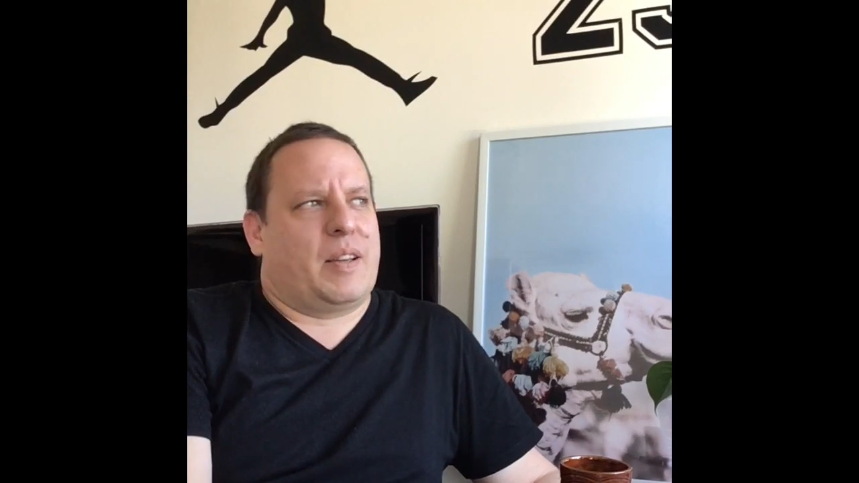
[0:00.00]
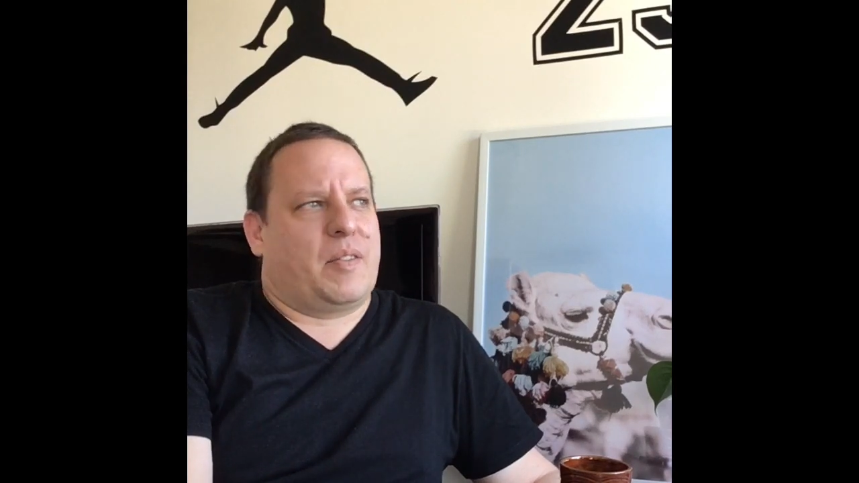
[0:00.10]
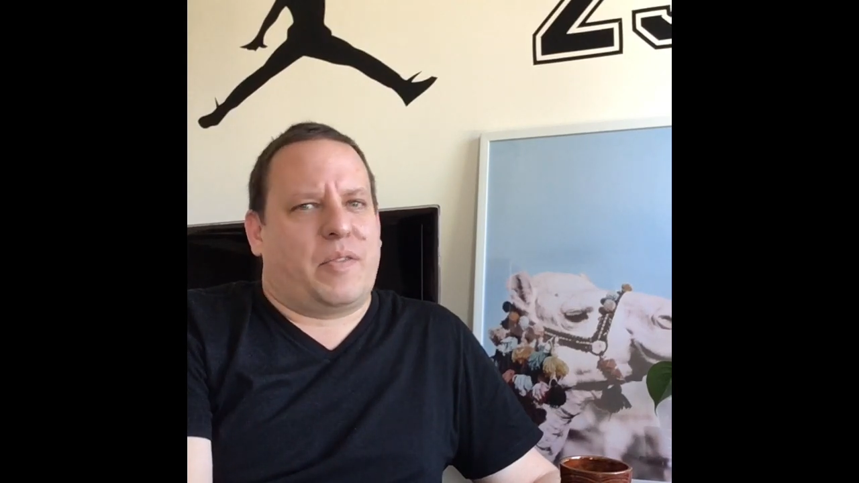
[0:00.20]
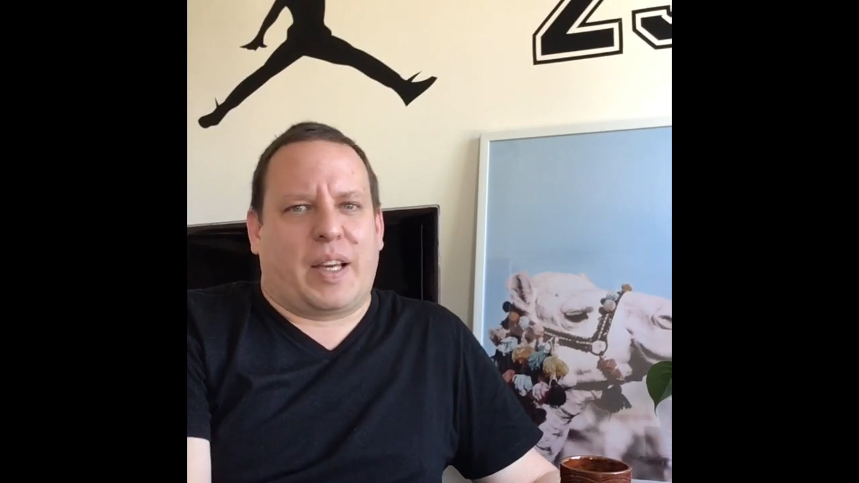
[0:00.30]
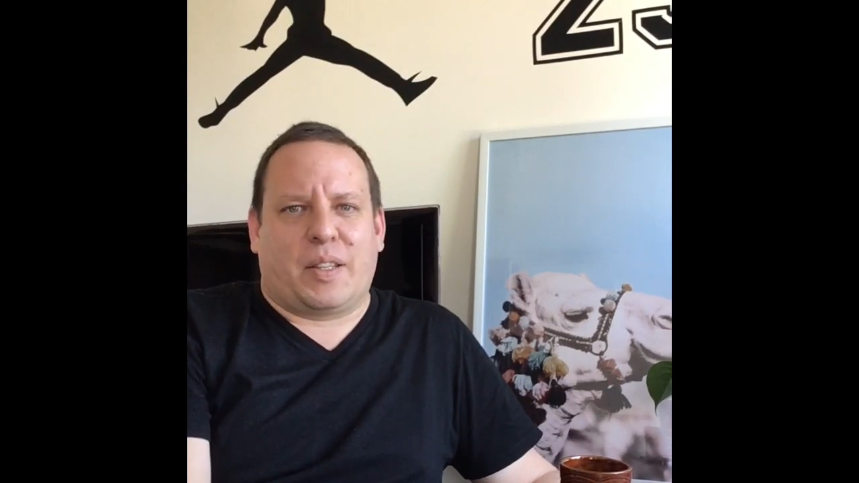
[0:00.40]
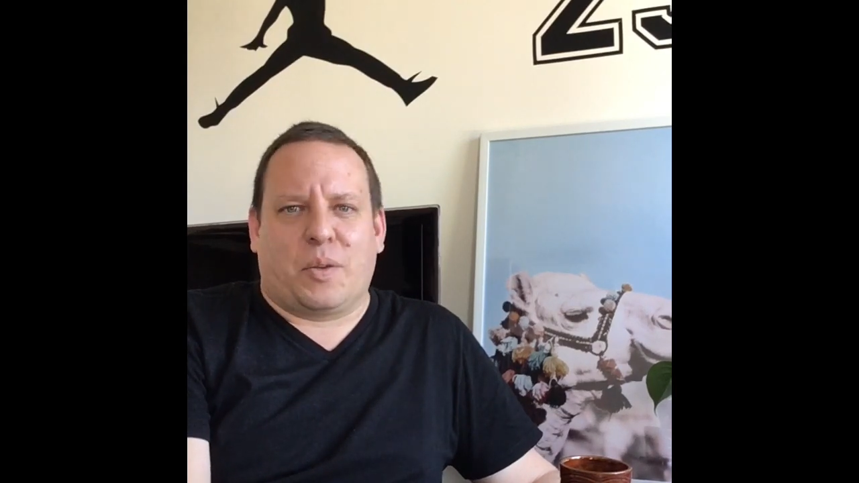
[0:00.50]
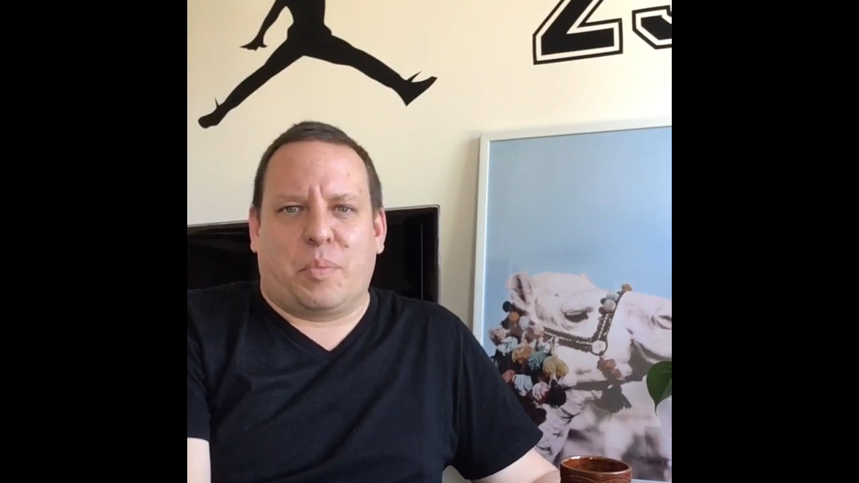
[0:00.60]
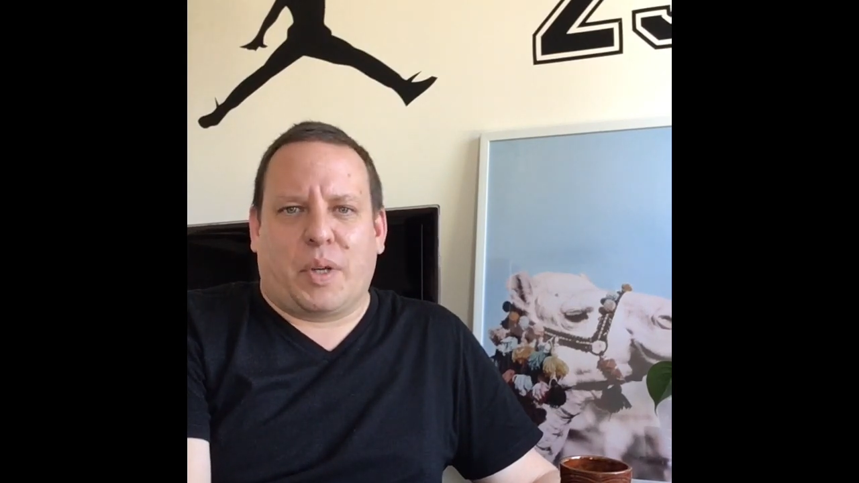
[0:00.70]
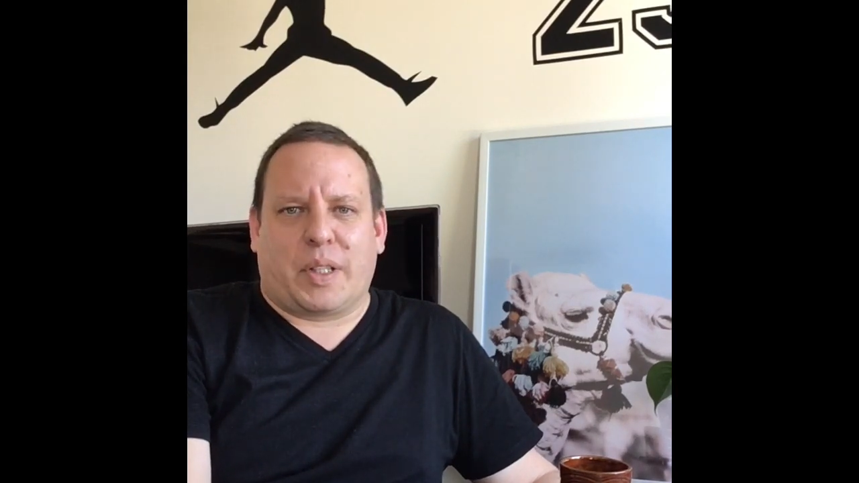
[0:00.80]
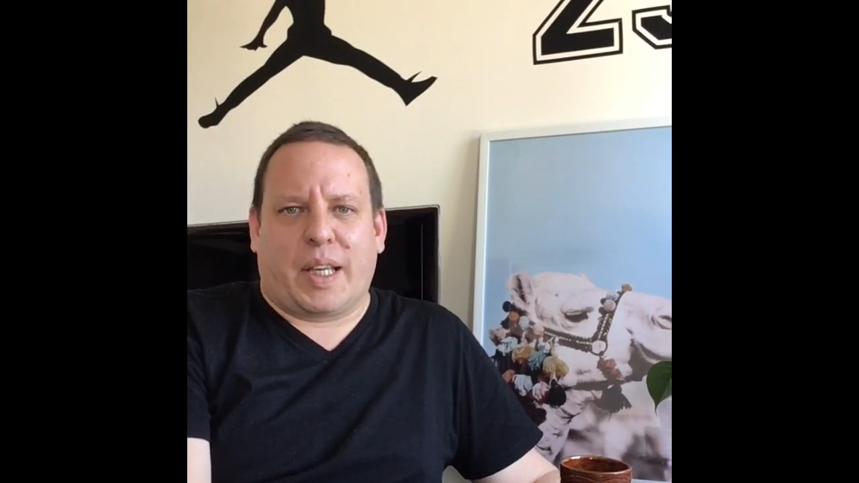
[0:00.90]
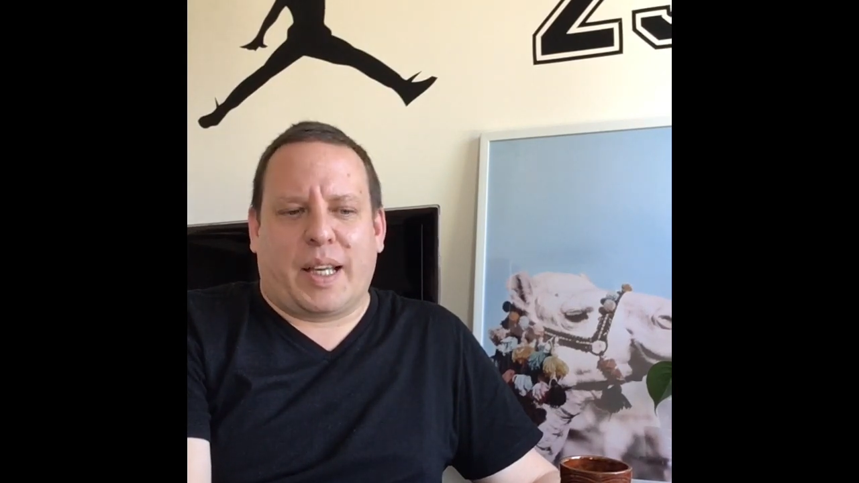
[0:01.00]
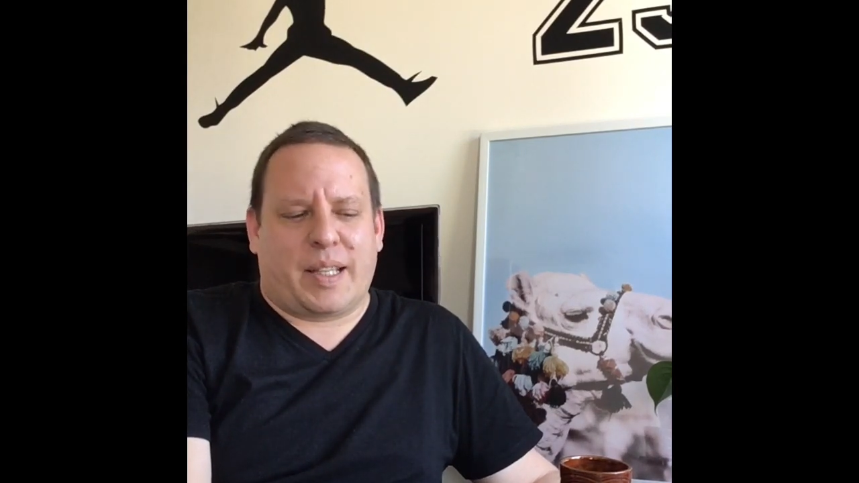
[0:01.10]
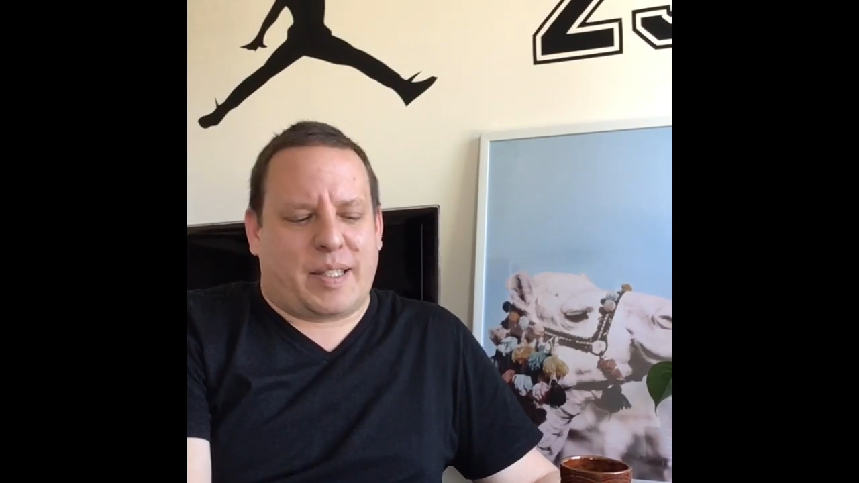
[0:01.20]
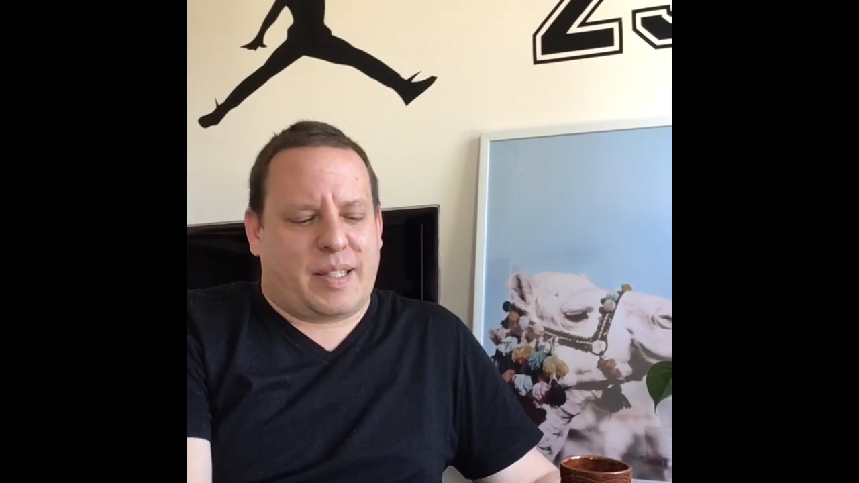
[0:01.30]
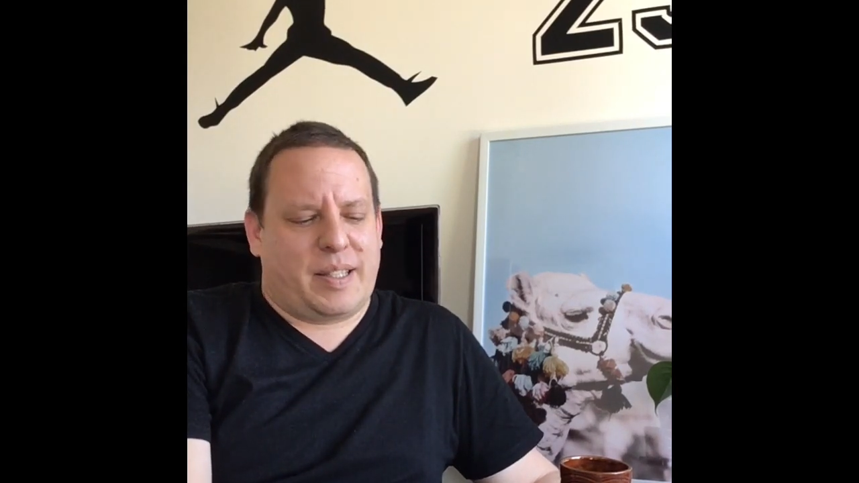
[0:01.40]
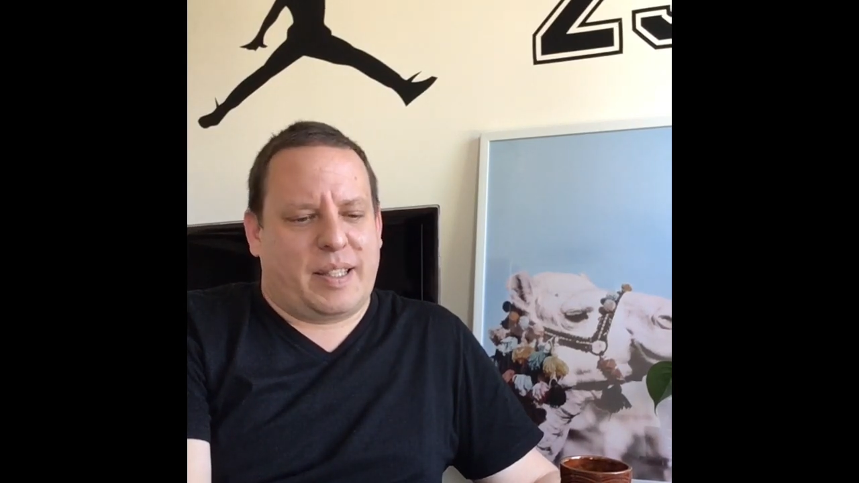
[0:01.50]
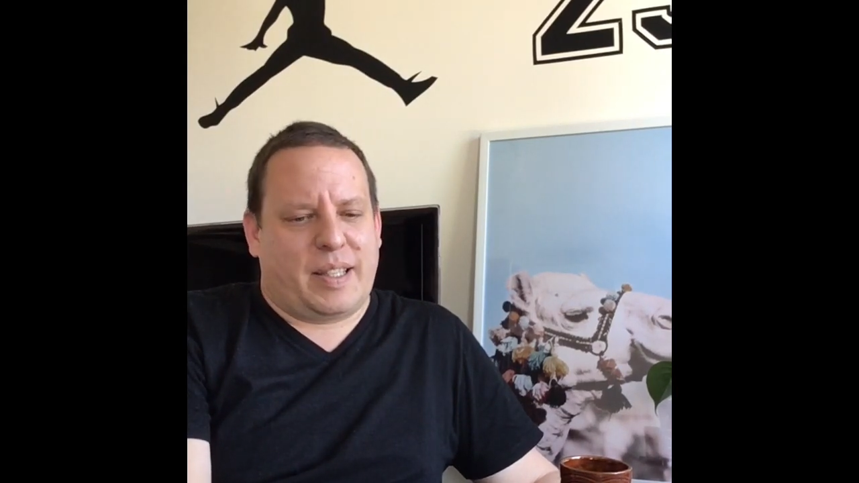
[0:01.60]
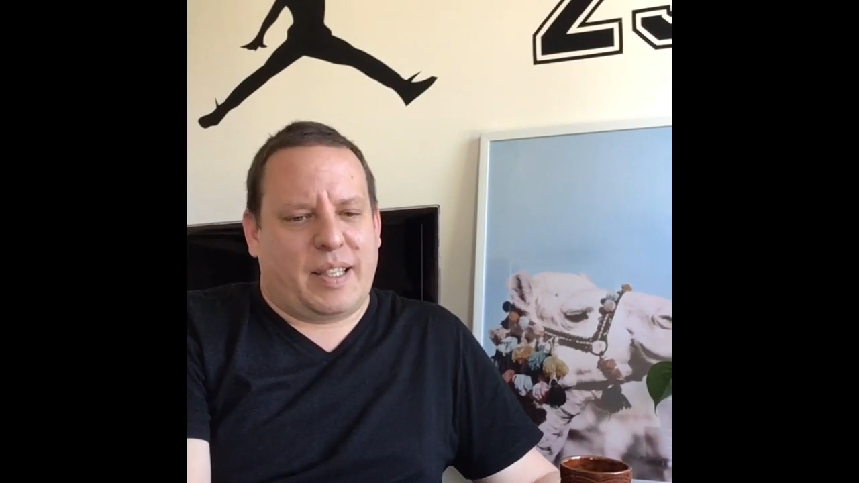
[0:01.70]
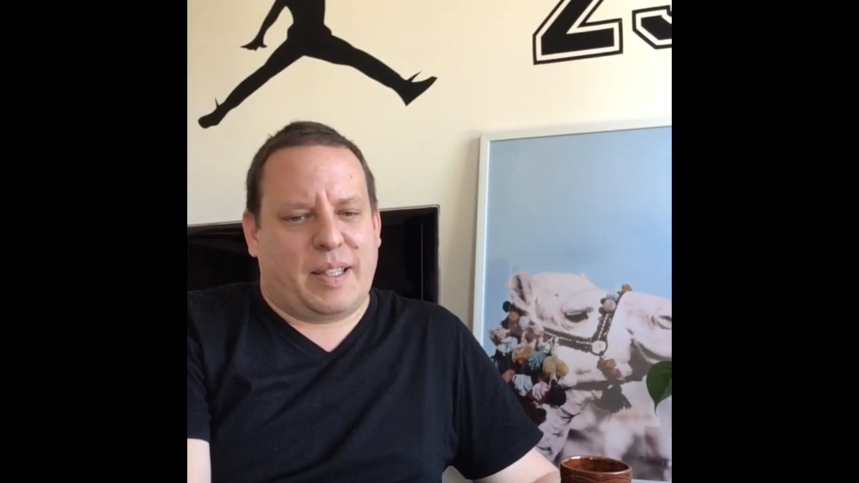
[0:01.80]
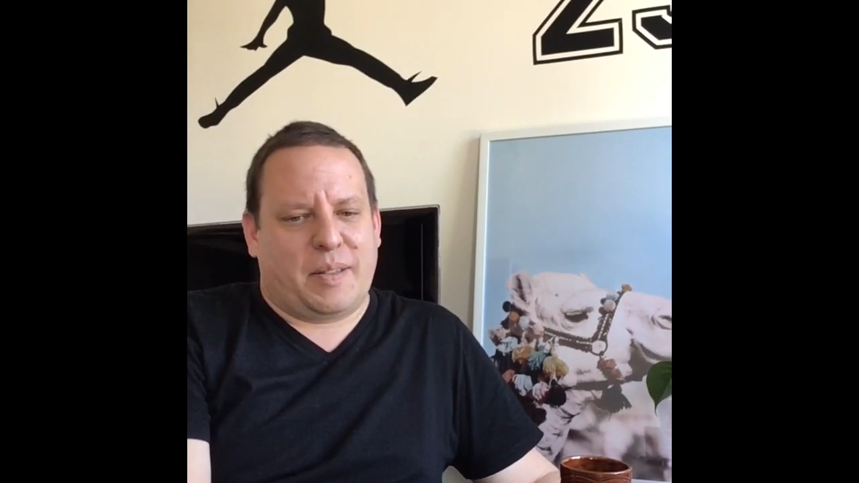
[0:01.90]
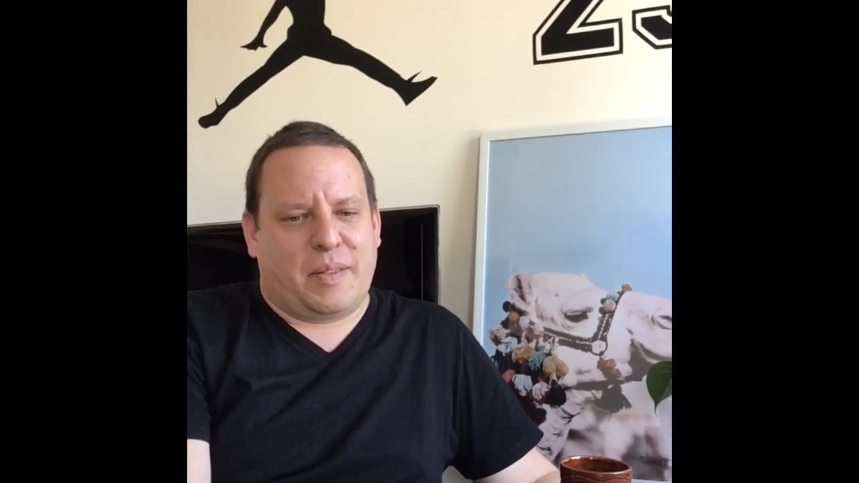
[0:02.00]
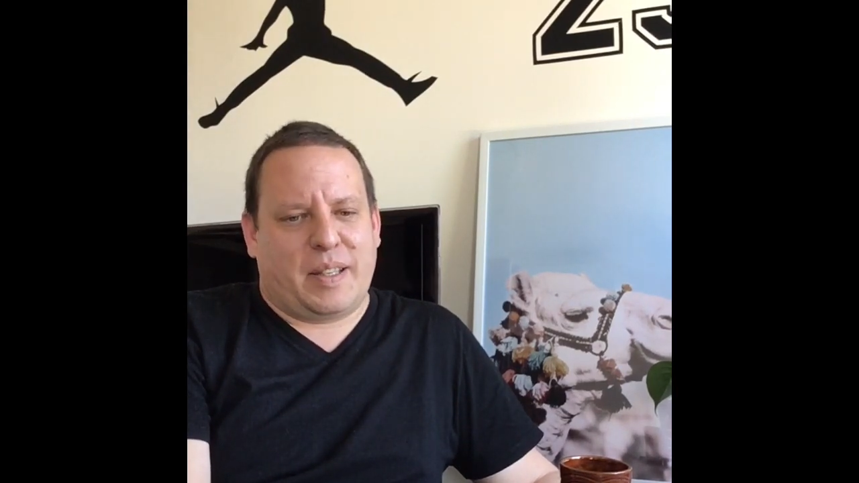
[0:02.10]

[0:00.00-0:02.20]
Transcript: Fatherhood podcast uh,